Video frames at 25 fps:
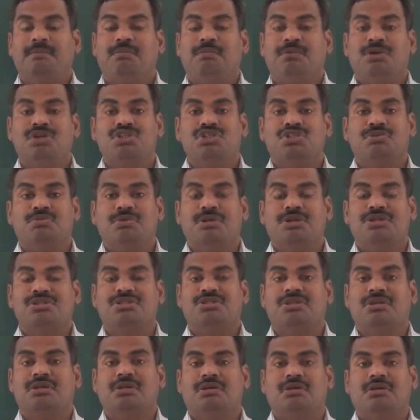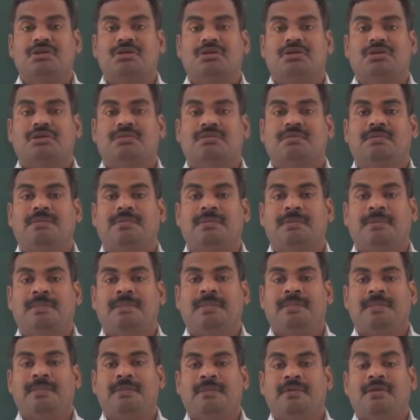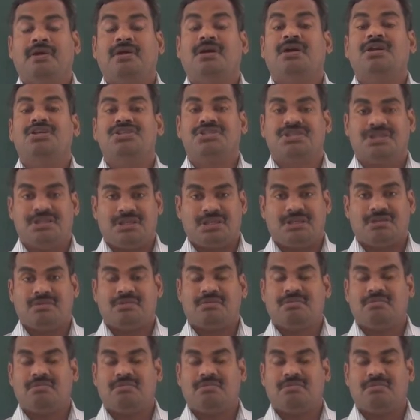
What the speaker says: phosphorus or arsenic.